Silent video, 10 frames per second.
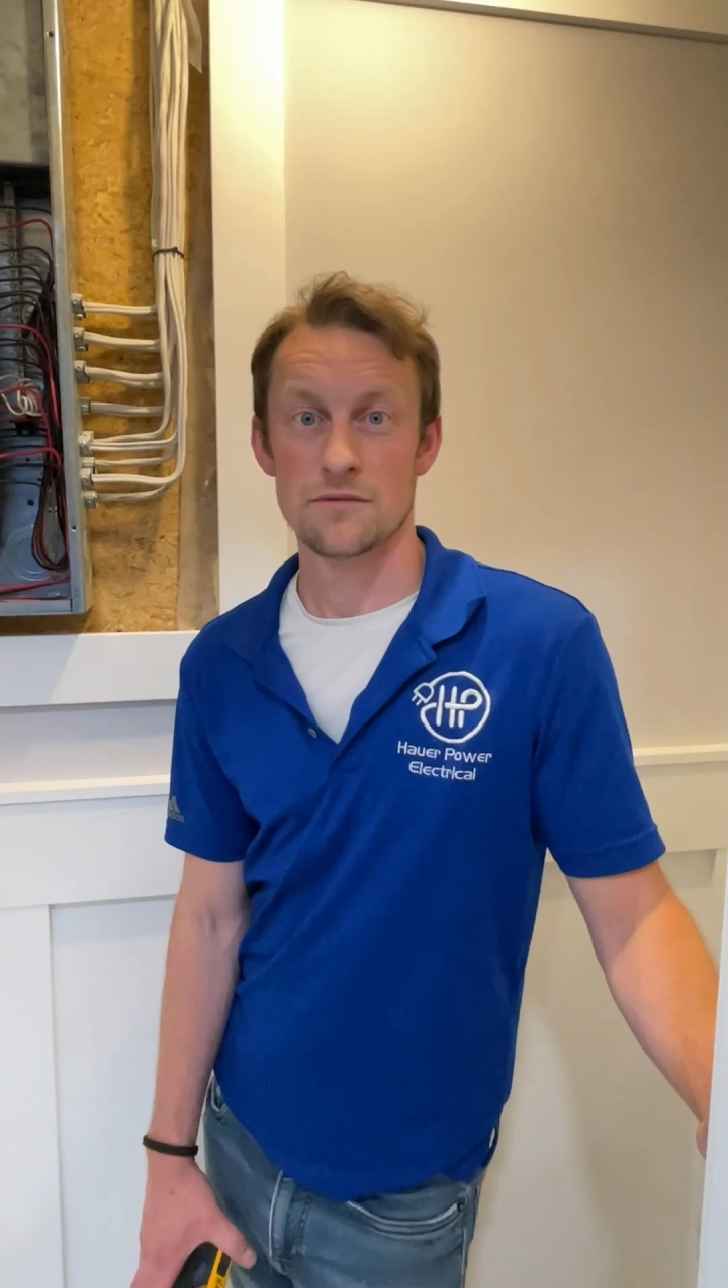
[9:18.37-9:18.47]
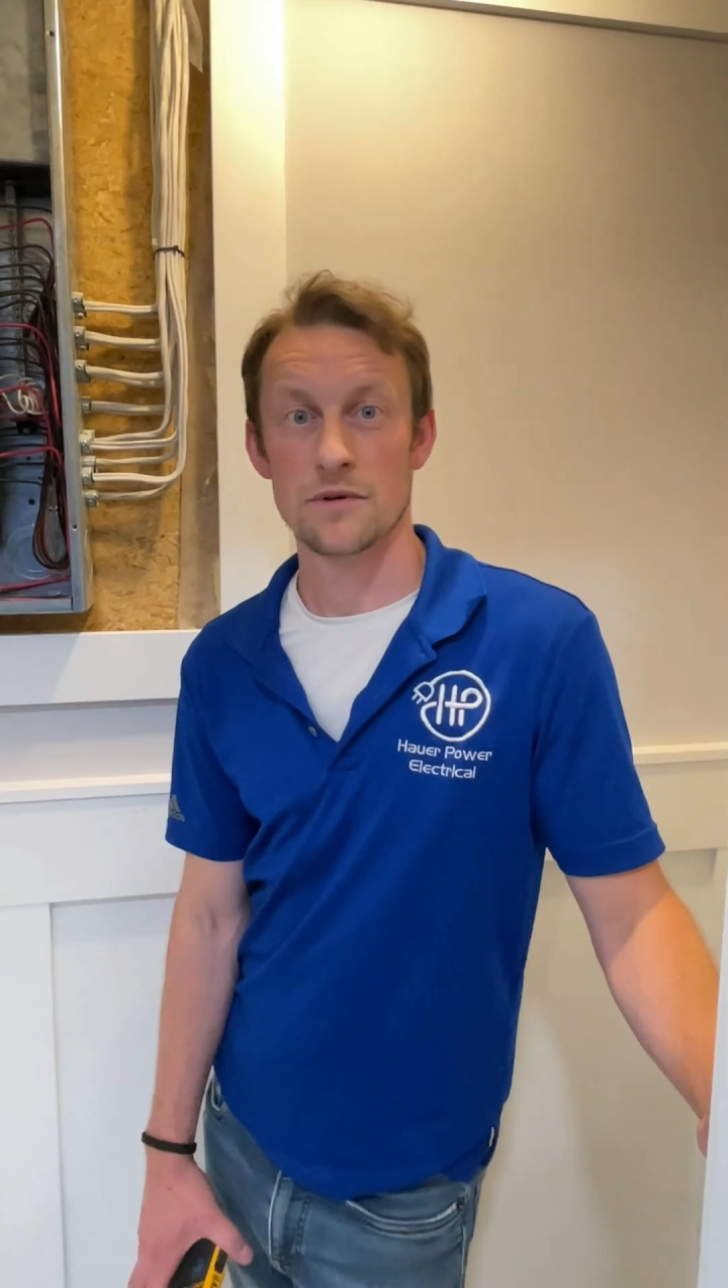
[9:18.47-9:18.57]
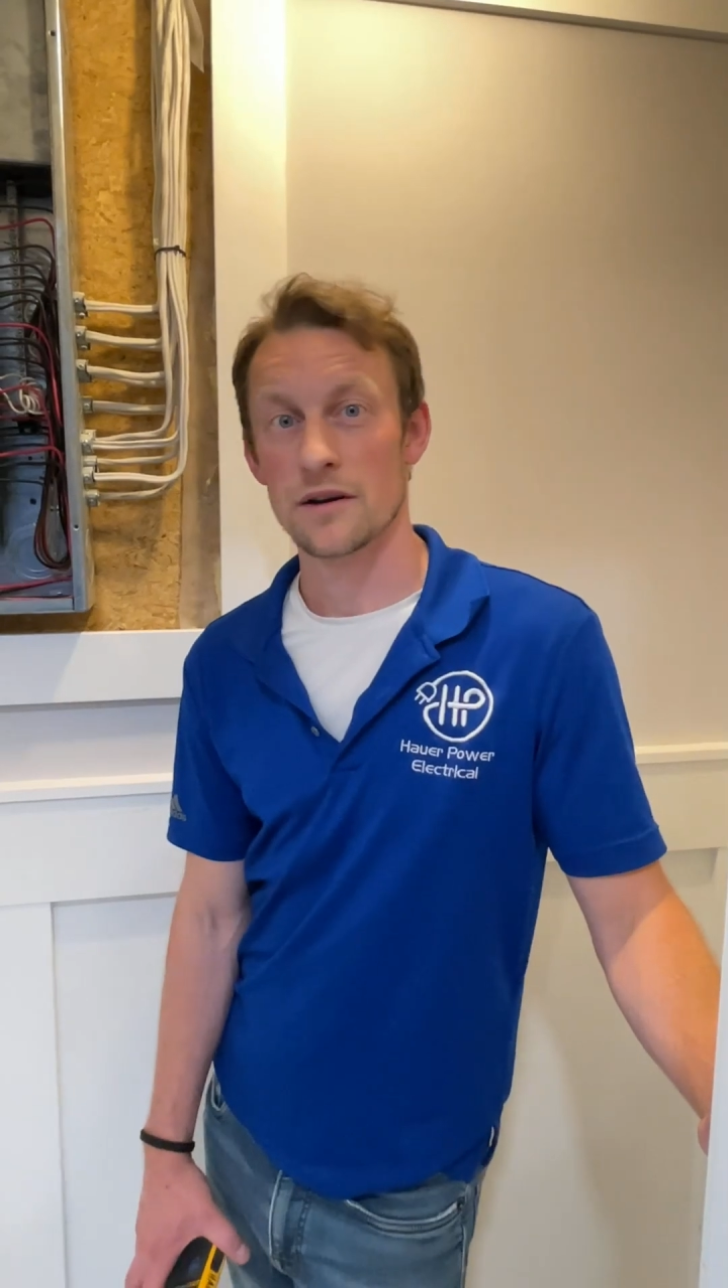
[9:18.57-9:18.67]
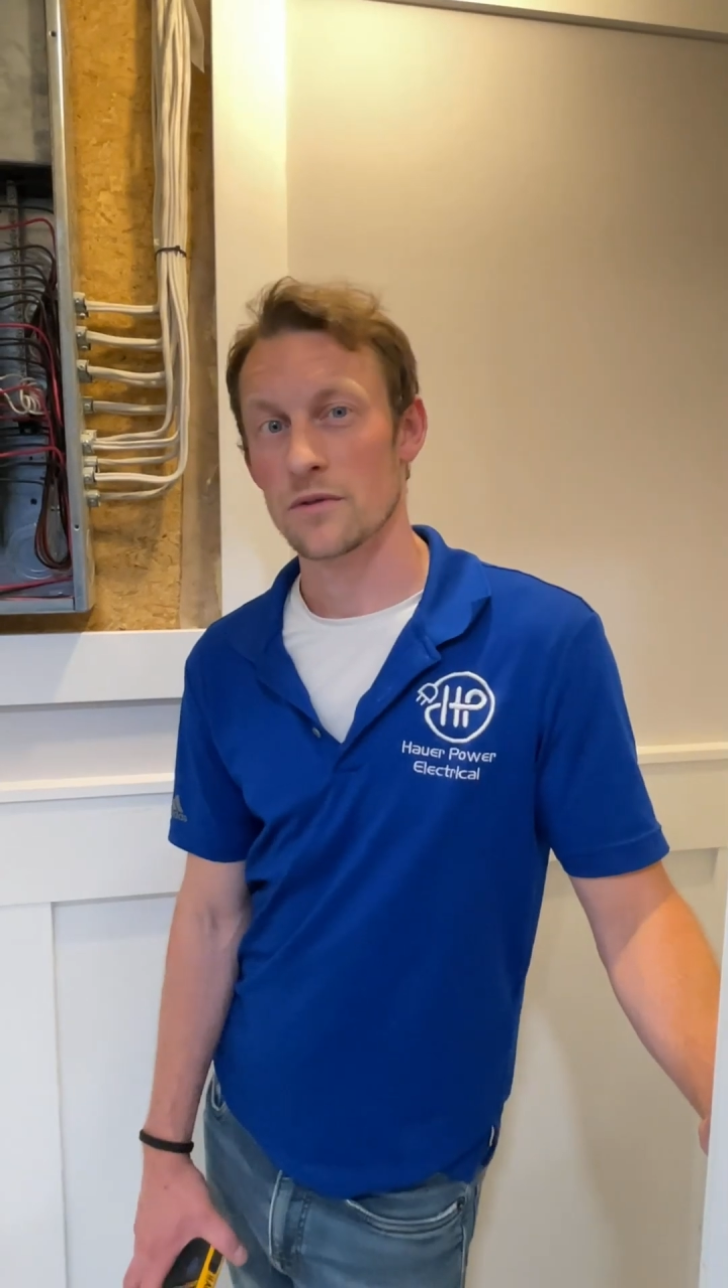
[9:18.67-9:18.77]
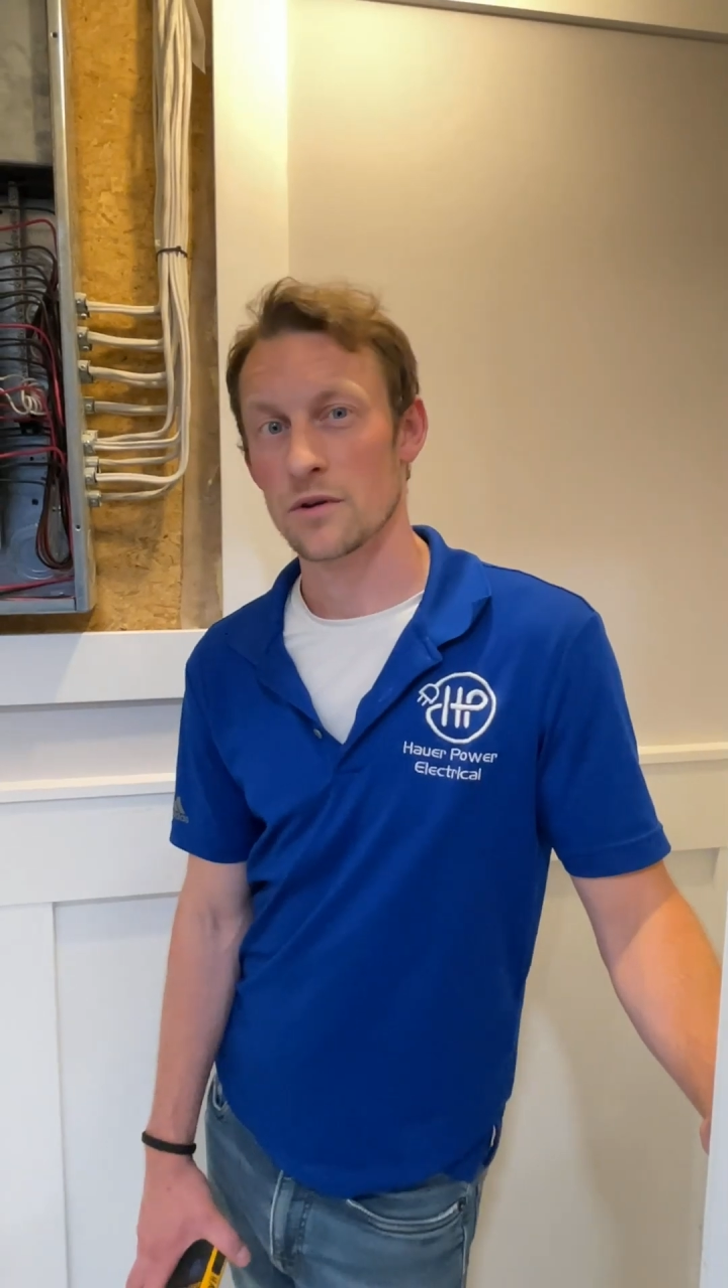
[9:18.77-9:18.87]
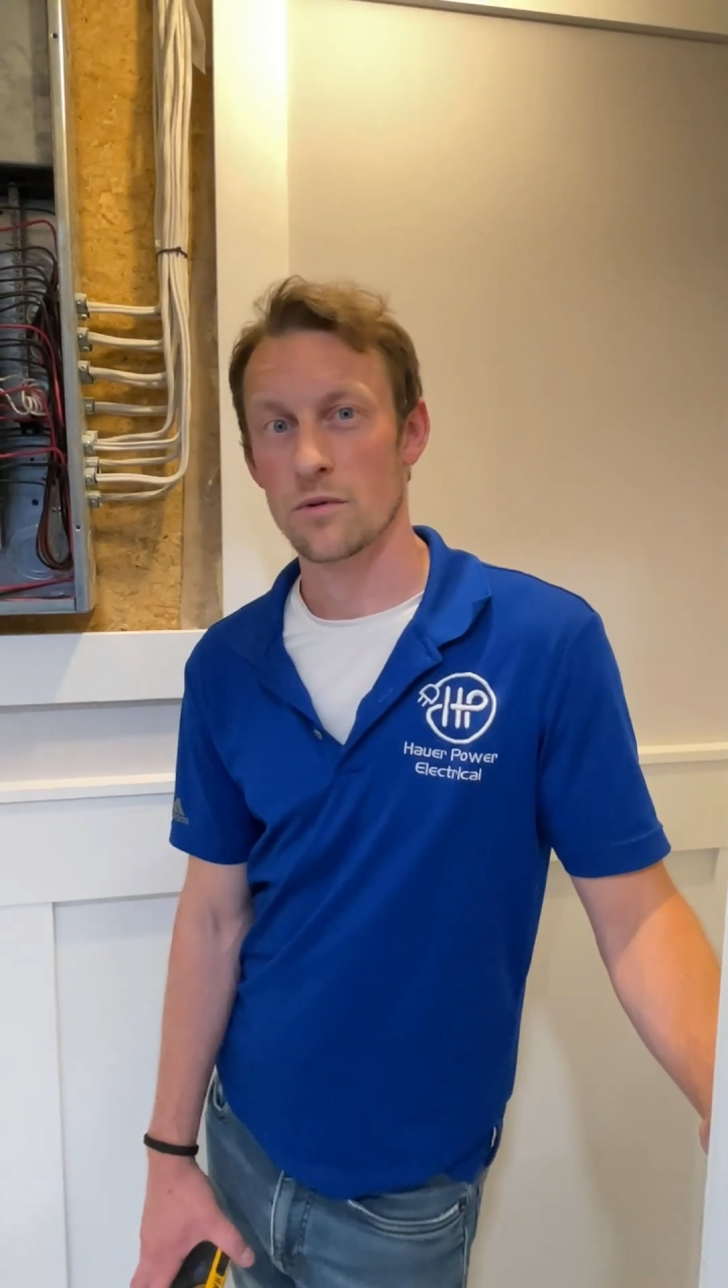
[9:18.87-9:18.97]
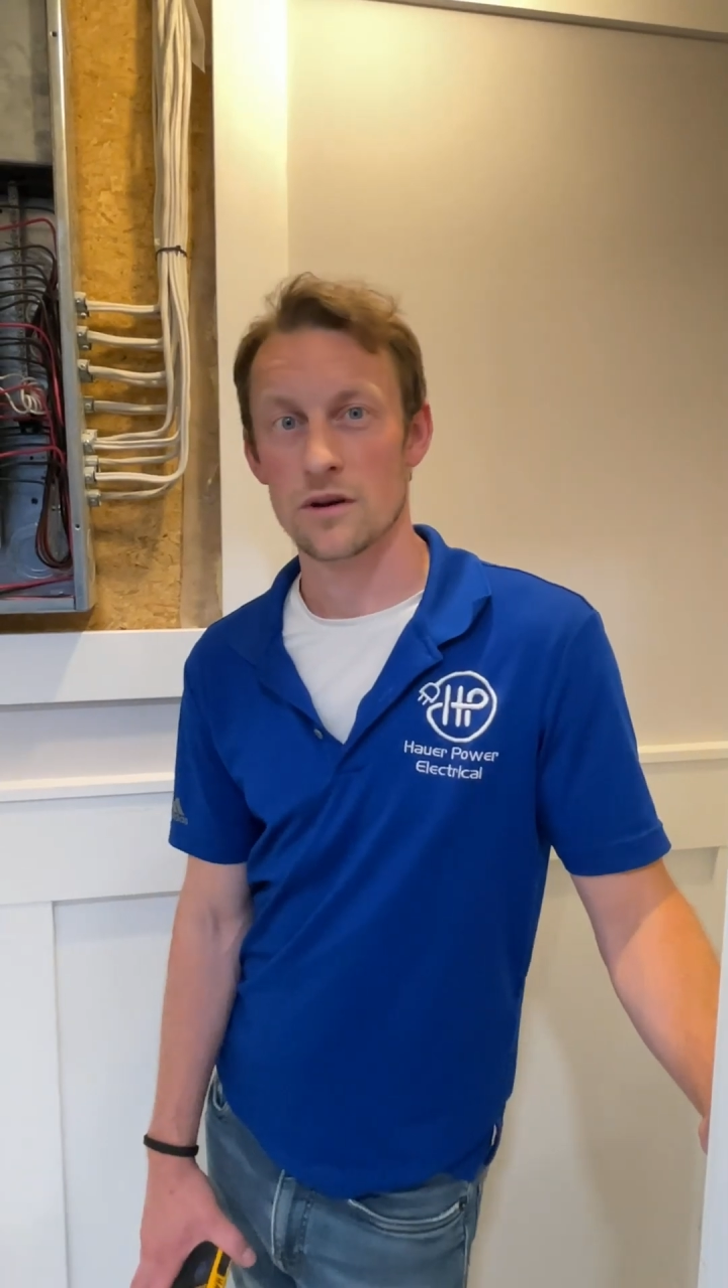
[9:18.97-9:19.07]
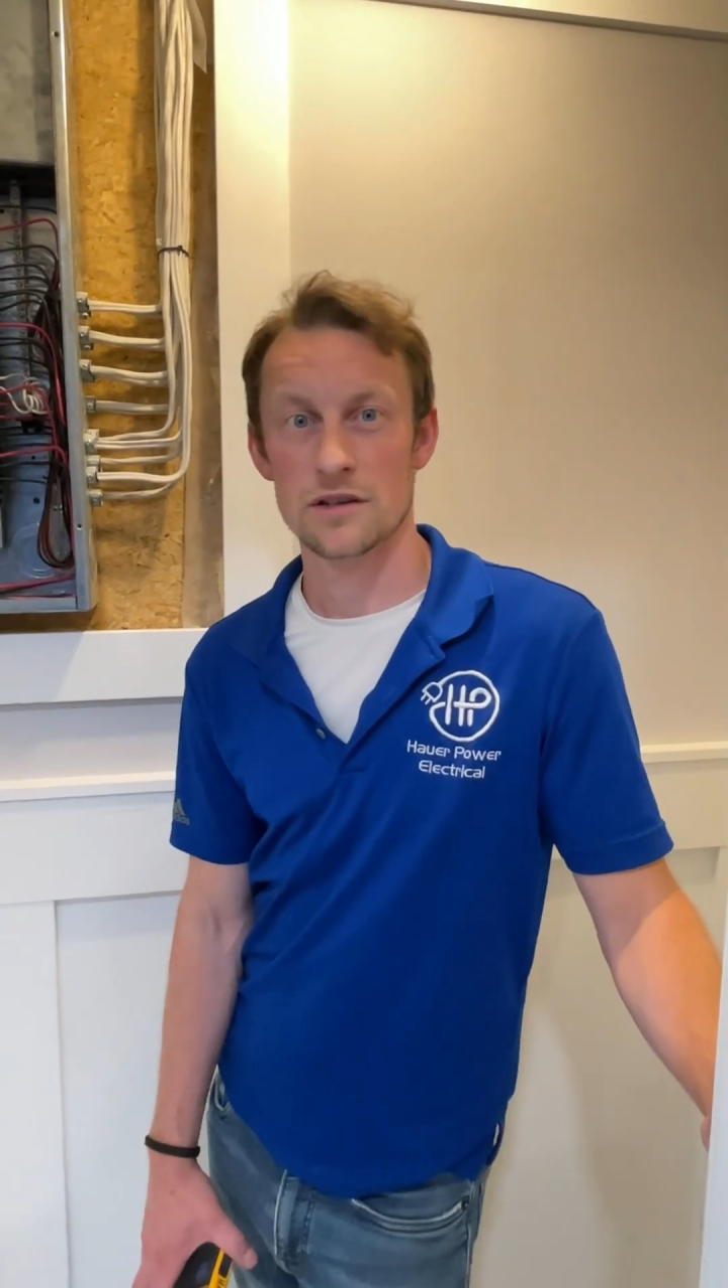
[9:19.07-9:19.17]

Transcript: Whatever you want